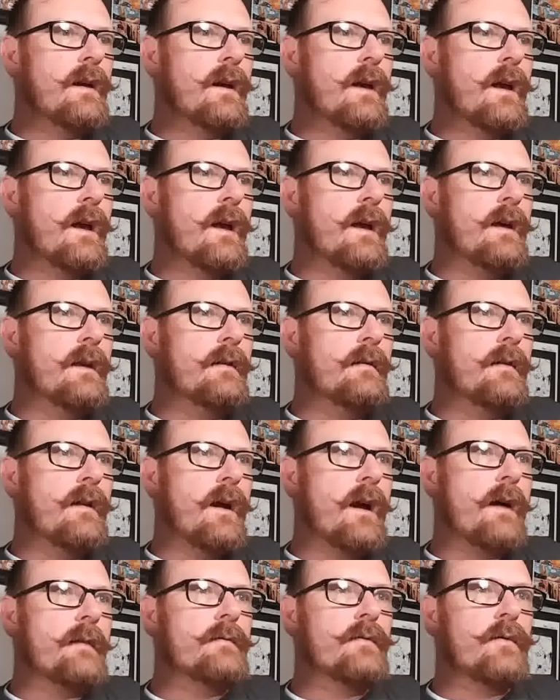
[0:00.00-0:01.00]
And
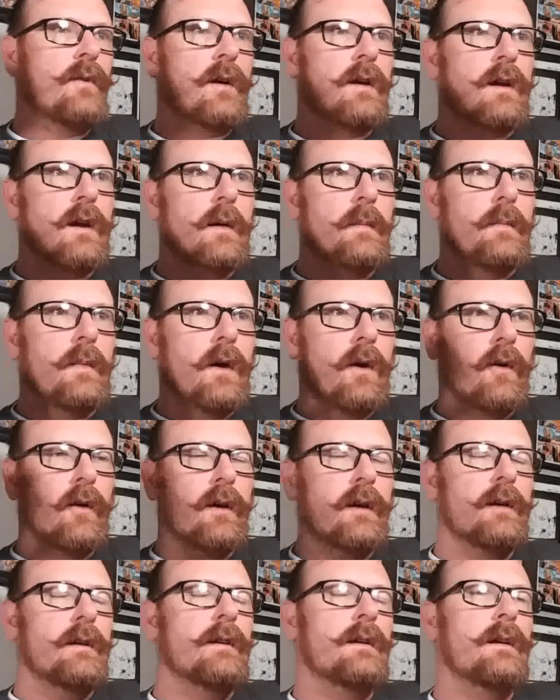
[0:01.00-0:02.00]
after I got
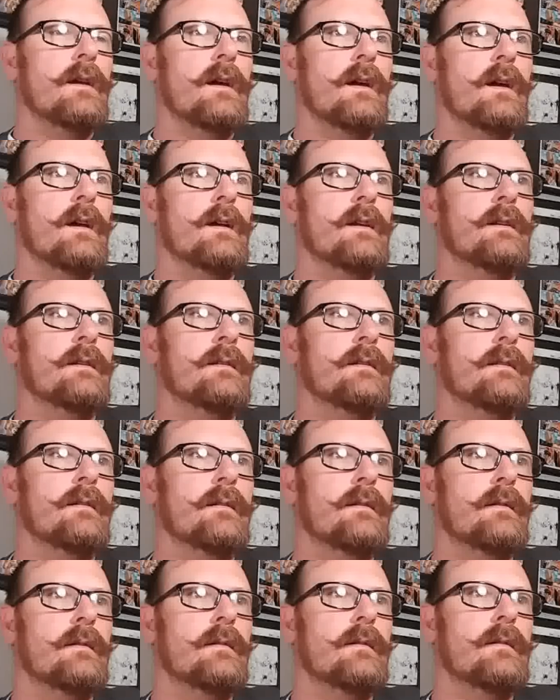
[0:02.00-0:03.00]
married and
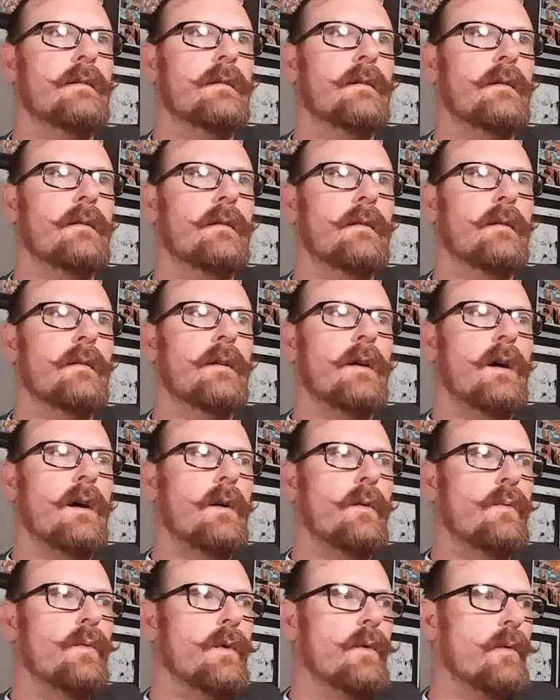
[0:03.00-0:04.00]

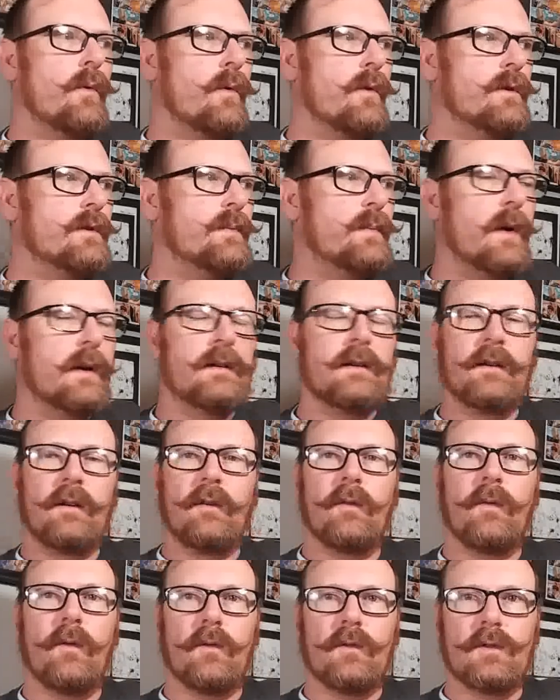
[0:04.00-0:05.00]
we were expecting
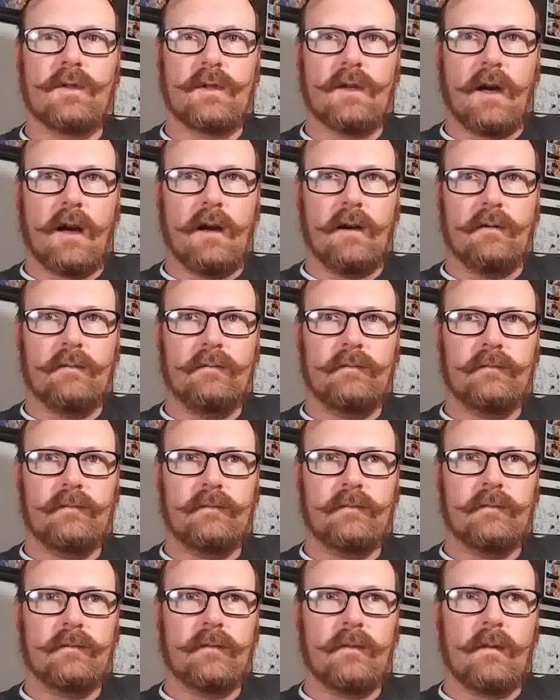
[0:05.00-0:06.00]
our first child,
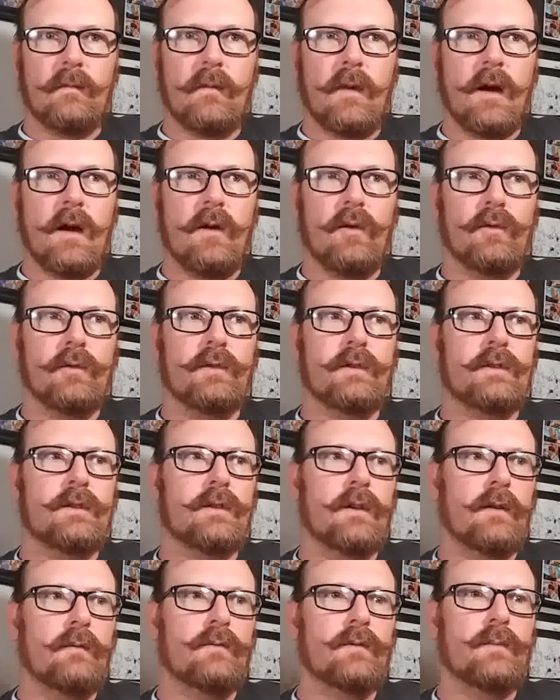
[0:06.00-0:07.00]
my oldest
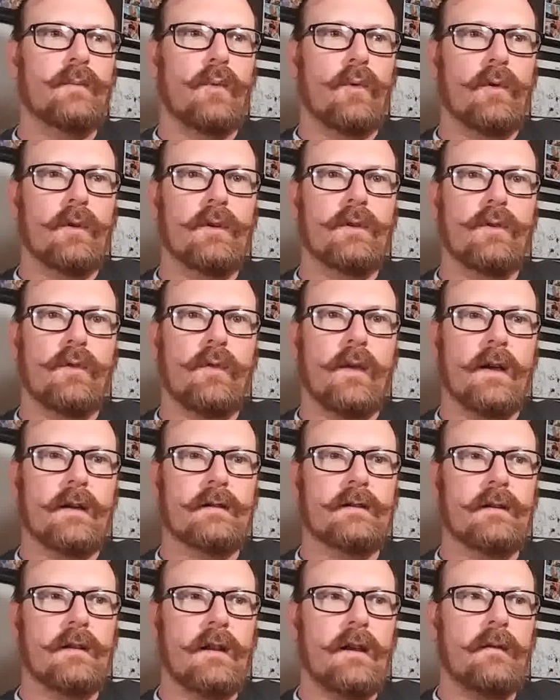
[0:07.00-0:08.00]
son was born in
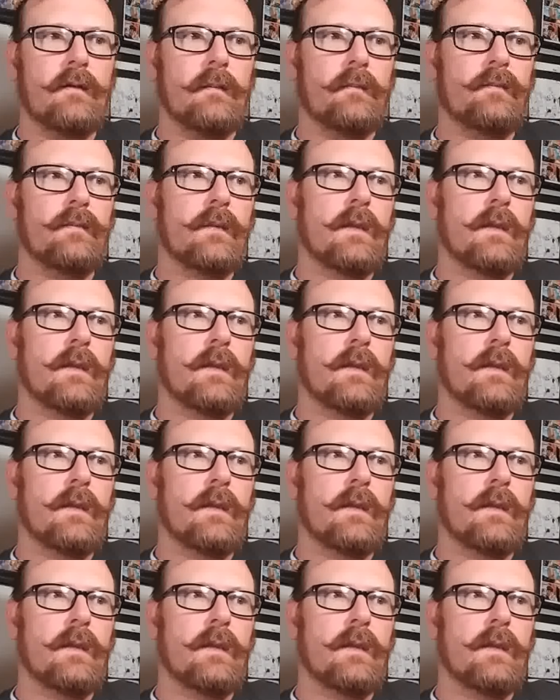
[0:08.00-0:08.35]
2011.